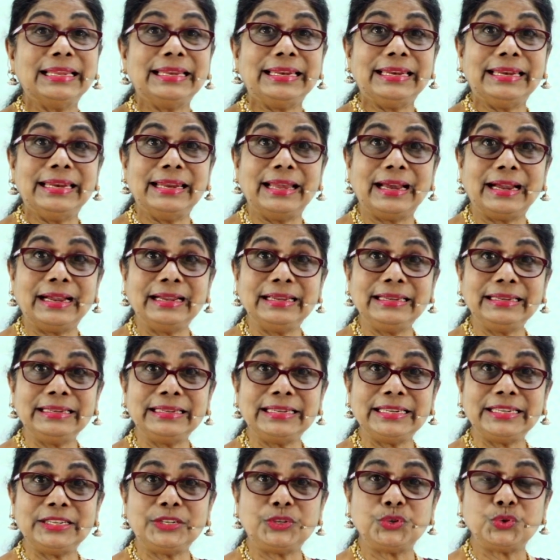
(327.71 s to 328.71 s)

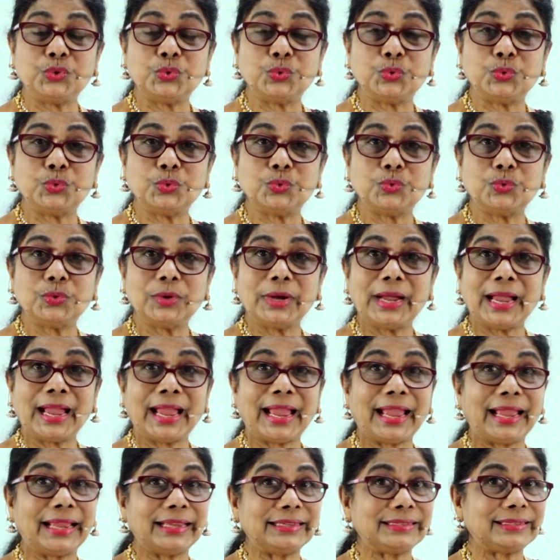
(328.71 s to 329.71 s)
92
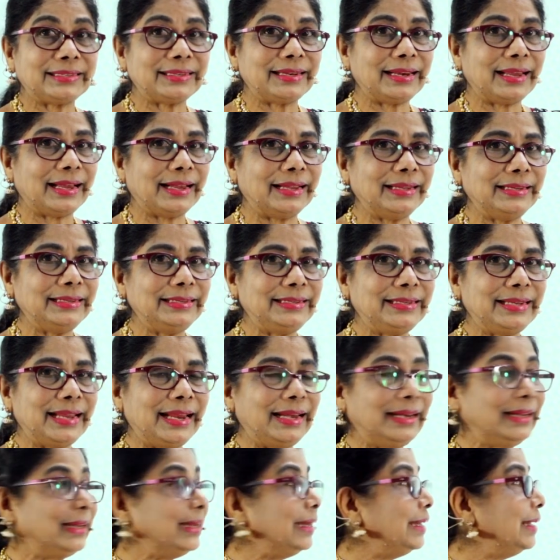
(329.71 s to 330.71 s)
has nine
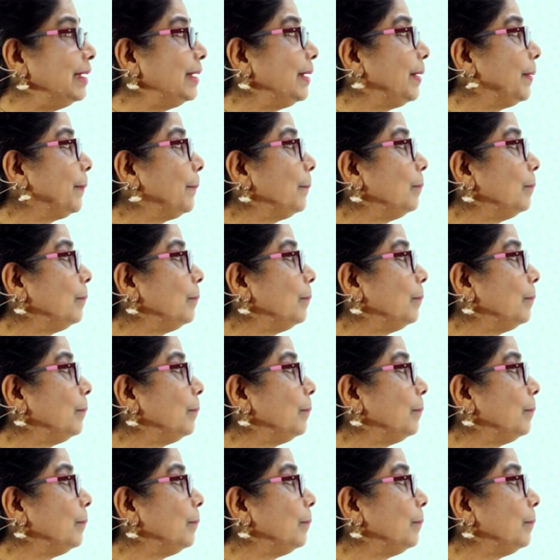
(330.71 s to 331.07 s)
ten in it.